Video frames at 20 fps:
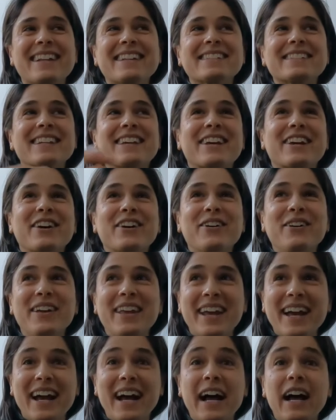It's like, oh
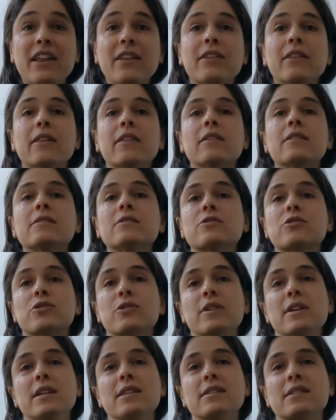yeah,
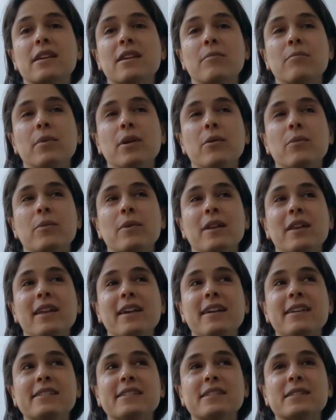trees can be
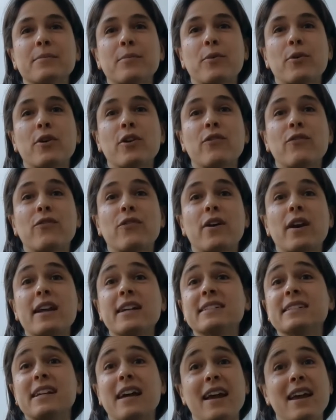really supportive for
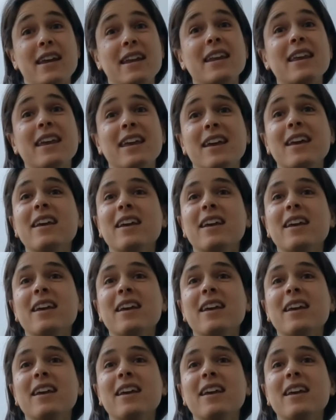anxiety.